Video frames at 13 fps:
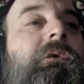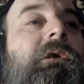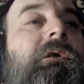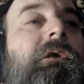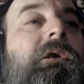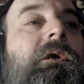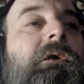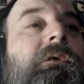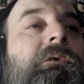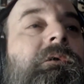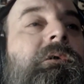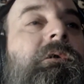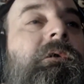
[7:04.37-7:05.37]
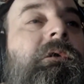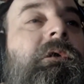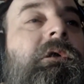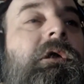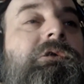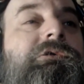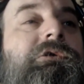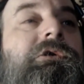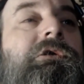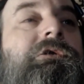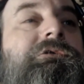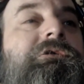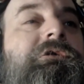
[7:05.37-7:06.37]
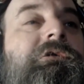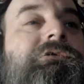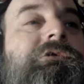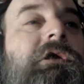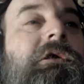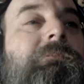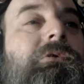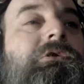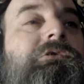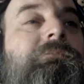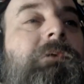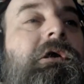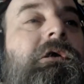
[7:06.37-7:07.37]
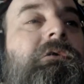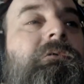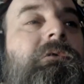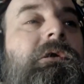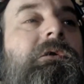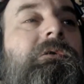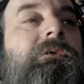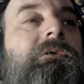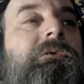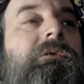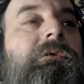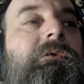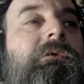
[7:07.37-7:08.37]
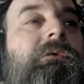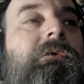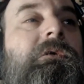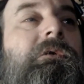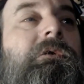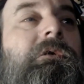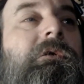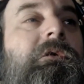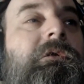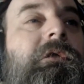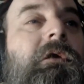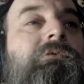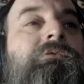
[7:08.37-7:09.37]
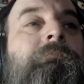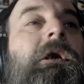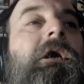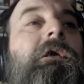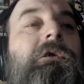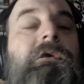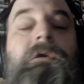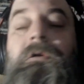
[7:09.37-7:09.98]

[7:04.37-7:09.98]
yeah, it's good to see the skateboards back around. That was my era.